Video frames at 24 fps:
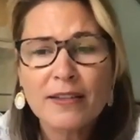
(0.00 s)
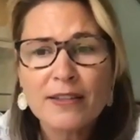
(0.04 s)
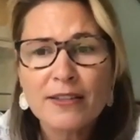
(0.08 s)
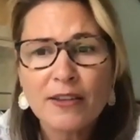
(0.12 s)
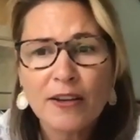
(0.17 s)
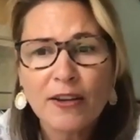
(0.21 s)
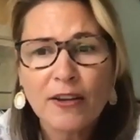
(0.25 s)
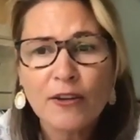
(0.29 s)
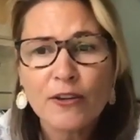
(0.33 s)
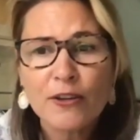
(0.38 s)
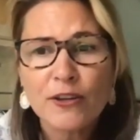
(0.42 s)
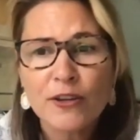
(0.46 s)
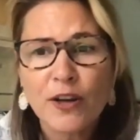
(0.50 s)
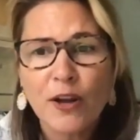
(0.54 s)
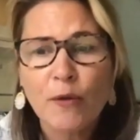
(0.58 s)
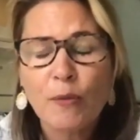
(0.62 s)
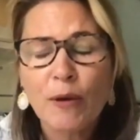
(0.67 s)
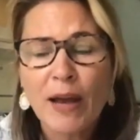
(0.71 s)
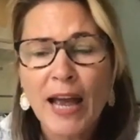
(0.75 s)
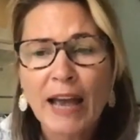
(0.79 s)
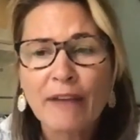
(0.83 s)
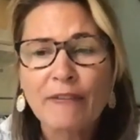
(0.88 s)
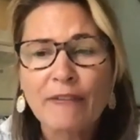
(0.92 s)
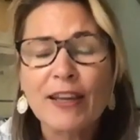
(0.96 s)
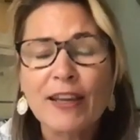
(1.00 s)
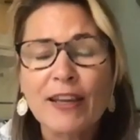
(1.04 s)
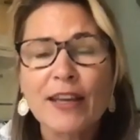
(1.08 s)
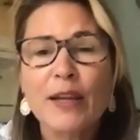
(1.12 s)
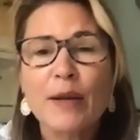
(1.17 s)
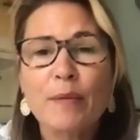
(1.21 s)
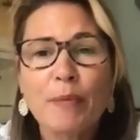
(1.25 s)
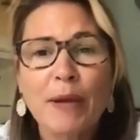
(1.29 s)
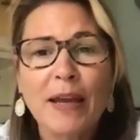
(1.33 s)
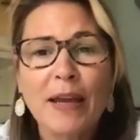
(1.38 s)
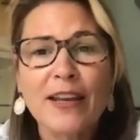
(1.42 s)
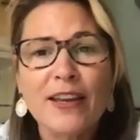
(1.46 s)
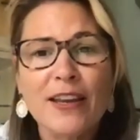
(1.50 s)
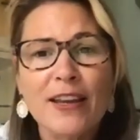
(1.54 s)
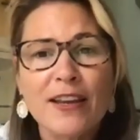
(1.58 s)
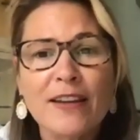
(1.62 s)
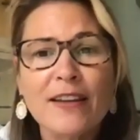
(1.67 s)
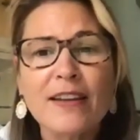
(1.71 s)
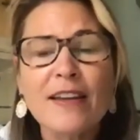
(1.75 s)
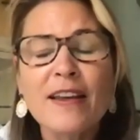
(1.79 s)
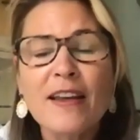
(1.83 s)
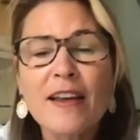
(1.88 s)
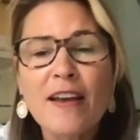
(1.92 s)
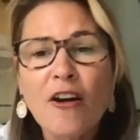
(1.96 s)
So, you know, having an
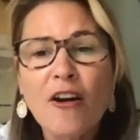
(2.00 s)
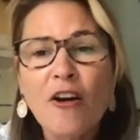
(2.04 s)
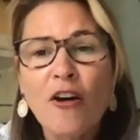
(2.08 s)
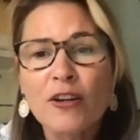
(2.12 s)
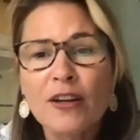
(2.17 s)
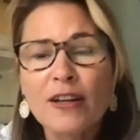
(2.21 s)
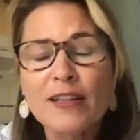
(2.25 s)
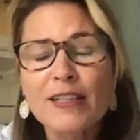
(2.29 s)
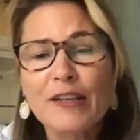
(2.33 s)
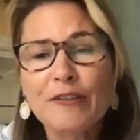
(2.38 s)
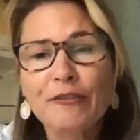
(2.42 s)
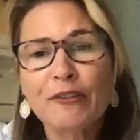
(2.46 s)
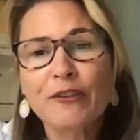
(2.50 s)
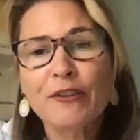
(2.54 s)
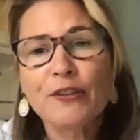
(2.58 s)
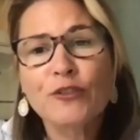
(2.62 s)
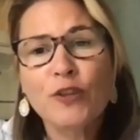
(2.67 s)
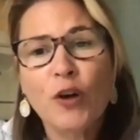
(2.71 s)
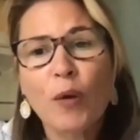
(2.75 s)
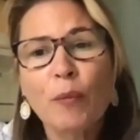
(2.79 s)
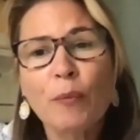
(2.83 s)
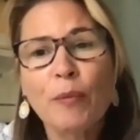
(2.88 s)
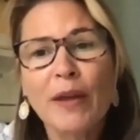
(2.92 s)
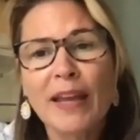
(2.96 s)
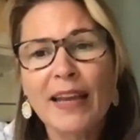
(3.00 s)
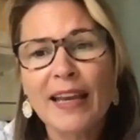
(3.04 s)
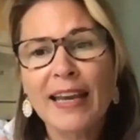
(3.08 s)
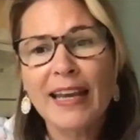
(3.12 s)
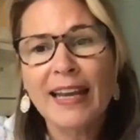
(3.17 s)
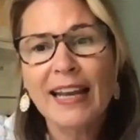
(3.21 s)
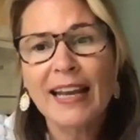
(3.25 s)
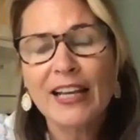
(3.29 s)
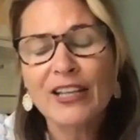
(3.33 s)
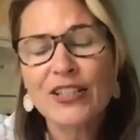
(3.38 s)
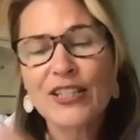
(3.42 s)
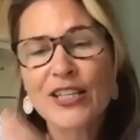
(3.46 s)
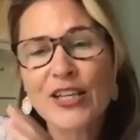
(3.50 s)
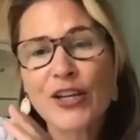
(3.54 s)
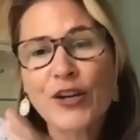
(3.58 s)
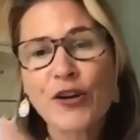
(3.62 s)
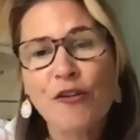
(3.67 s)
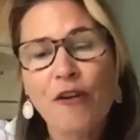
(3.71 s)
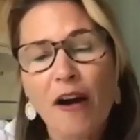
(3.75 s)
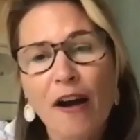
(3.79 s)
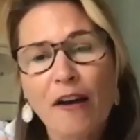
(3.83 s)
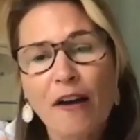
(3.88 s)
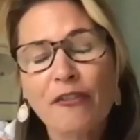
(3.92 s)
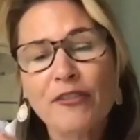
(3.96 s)
opinion on a different topic and actually
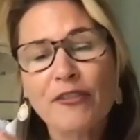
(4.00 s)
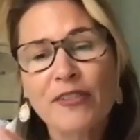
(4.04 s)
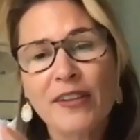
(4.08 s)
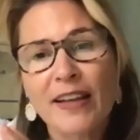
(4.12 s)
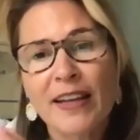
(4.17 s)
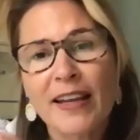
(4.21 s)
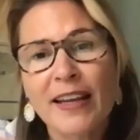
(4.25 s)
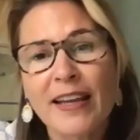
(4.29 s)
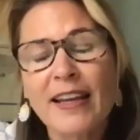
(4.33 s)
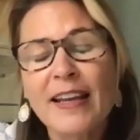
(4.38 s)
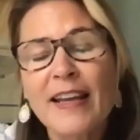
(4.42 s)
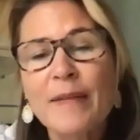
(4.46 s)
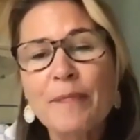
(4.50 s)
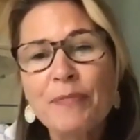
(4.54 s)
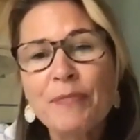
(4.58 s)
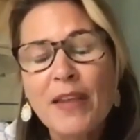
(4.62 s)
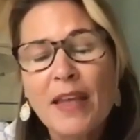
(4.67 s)
crafting